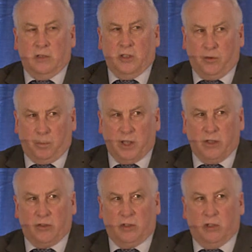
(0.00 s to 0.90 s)
This
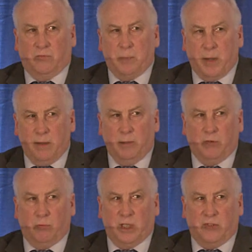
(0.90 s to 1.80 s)
breach of the Payment
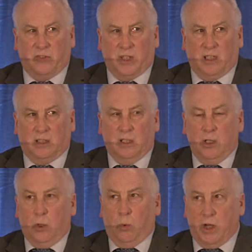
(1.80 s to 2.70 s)
of Wages Act
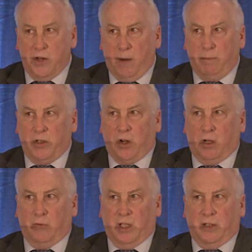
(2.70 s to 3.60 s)
will not be
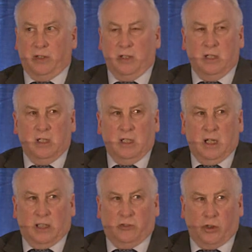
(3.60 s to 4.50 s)
tolerated,
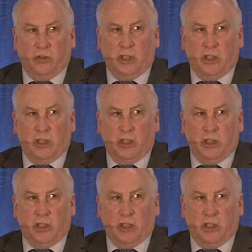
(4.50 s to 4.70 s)
and should the